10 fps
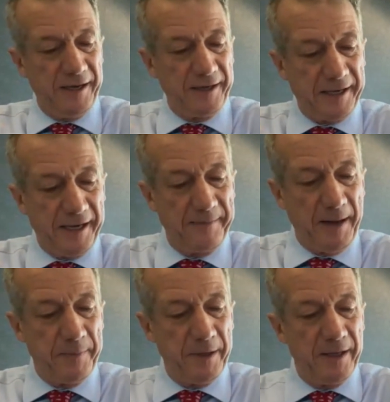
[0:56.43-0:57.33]
uh,
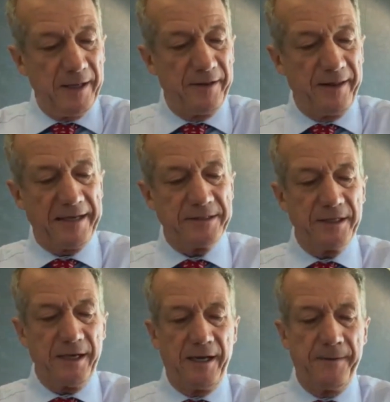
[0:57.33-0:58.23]
came up
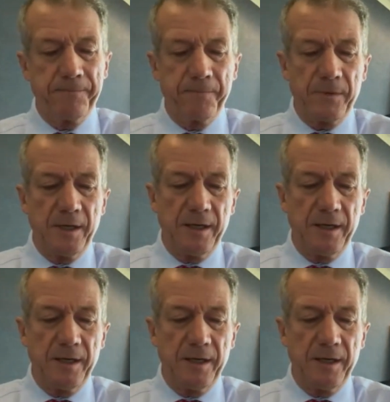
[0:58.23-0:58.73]
that um,